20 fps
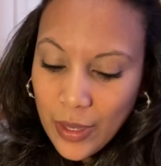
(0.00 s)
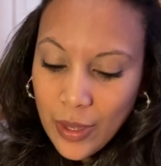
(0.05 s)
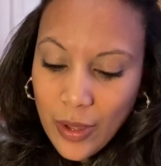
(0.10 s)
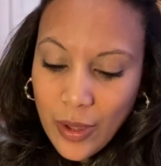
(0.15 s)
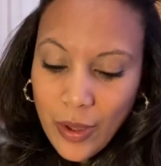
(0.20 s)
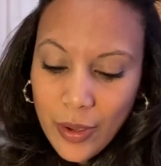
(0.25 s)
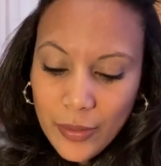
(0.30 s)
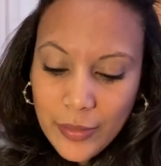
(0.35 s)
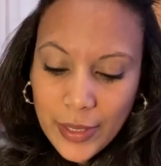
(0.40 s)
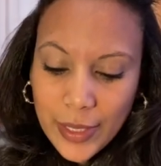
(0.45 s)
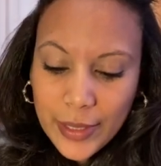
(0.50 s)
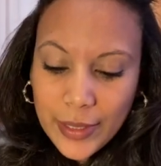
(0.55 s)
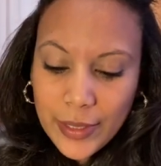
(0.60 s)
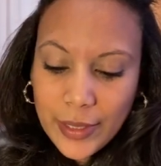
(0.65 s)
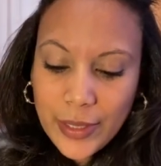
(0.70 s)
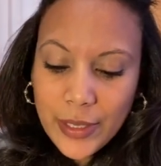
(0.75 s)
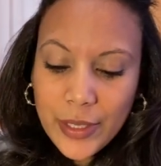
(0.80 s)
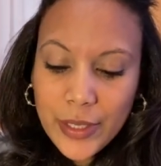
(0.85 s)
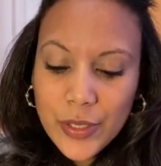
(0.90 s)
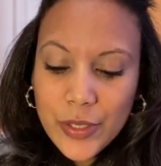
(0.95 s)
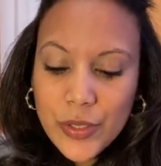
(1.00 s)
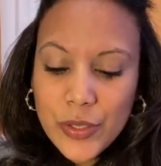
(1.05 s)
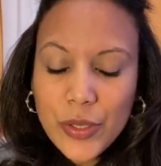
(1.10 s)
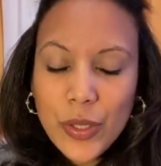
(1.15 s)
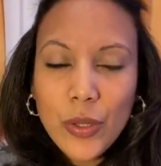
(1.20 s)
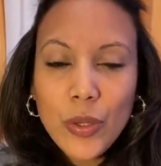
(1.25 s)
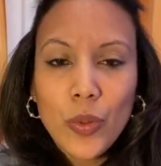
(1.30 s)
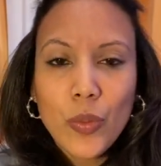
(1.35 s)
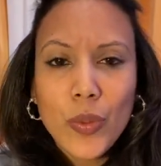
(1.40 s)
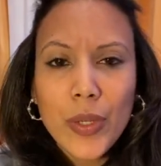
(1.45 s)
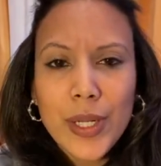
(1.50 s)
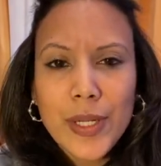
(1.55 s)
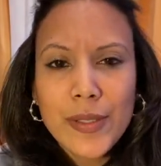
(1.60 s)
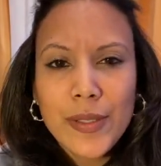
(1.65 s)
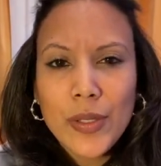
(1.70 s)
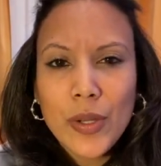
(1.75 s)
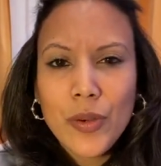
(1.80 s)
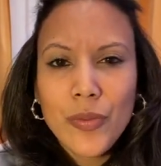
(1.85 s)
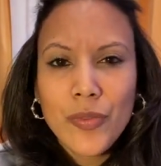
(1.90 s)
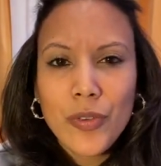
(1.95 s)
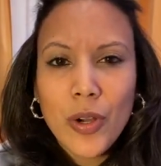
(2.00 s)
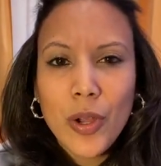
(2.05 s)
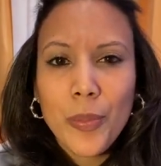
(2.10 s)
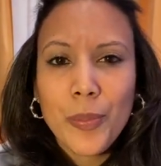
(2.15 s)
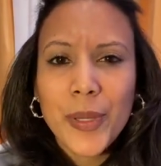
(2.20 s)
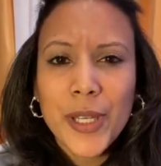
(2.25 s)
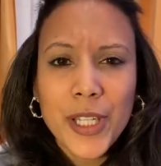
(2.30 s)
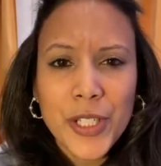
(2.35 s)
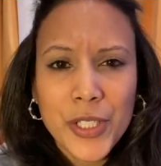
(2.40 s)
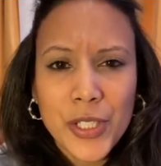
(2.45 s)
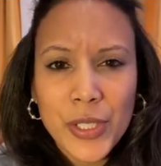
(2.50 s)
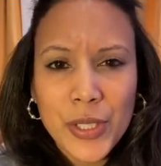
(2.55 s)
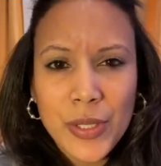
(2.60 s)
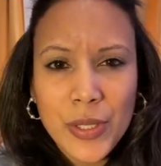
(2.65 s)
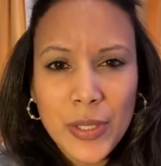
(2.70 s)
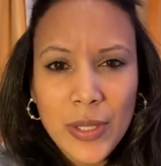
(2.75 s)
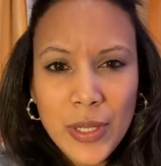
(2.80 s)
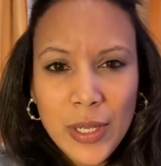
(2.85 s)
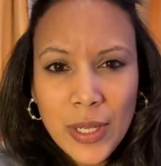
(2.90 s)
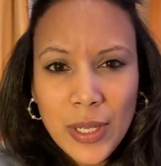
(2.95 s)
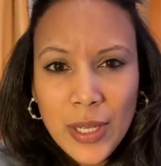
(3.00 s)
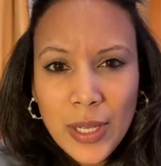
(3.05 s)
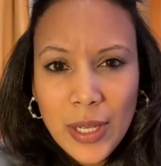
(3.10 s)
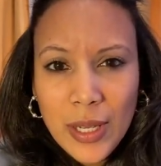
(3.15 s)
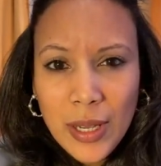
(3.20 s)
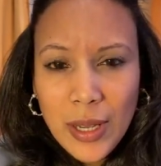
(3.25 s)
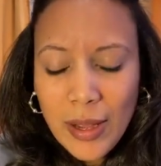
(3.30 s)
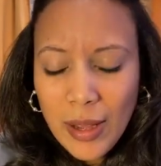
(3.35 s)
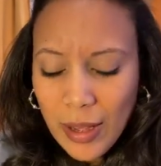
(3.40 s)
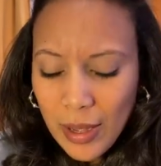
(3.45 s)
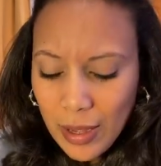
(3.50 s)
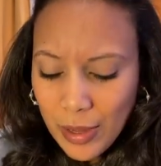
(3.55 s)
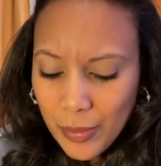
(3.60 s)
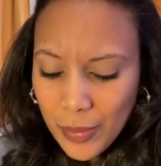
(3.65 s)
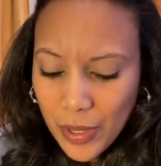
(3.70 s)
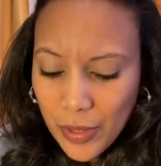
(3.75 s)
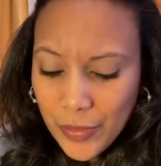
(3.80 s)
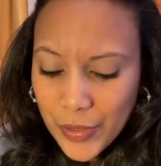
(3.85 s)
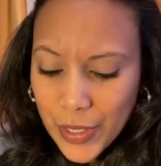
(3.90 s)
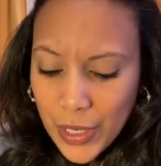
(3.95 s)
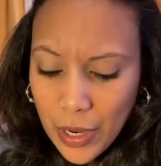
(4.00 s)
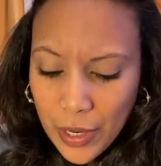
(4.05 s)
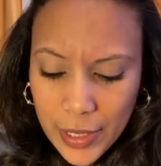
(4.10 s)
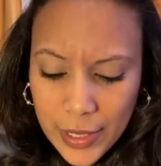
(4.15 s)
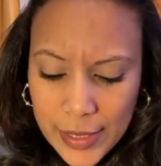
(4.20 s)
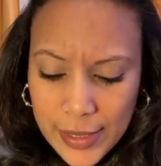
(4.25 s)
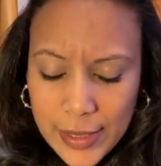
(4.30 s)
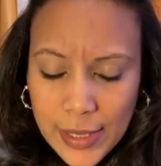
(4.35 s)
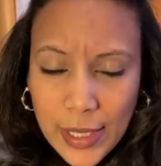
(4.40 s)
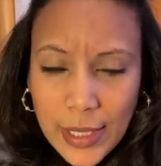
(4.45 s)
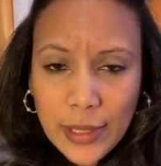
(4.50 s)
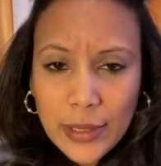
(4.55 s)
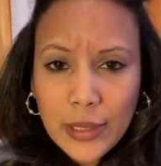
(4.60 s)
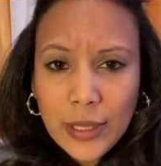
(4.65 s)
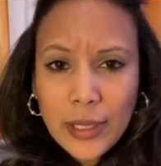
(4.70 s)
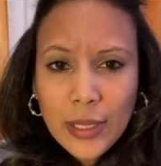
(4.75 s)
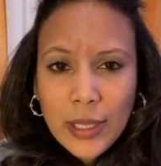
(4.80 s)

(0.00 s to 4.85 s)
All right, so what is the overall picture of an architect?